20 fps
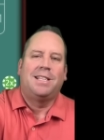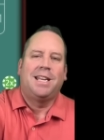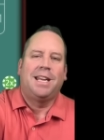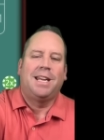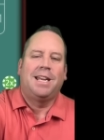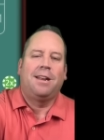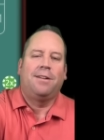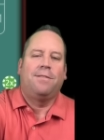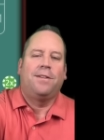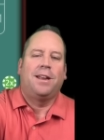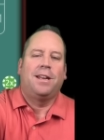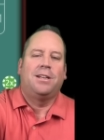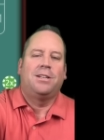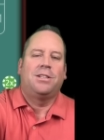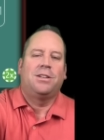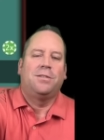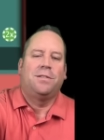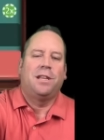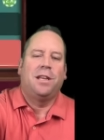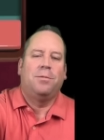take advantage
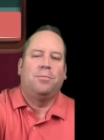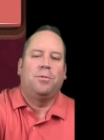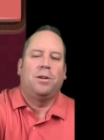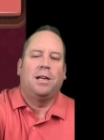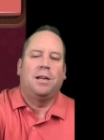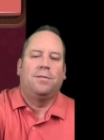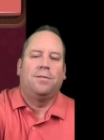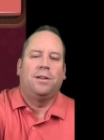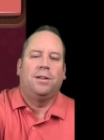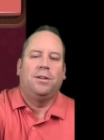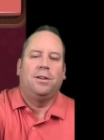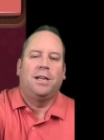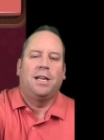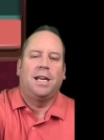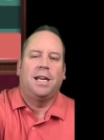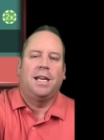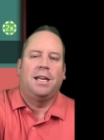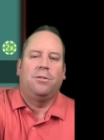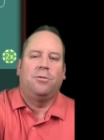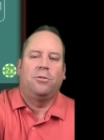of them whenever you
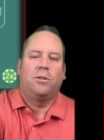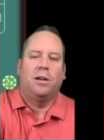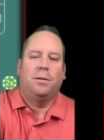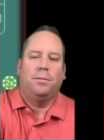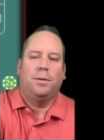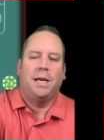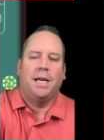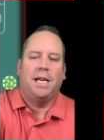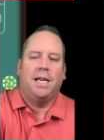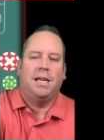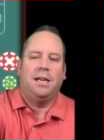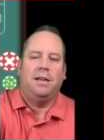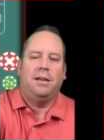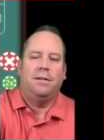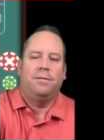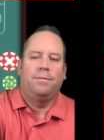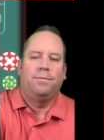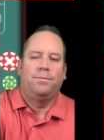can. We're up 80.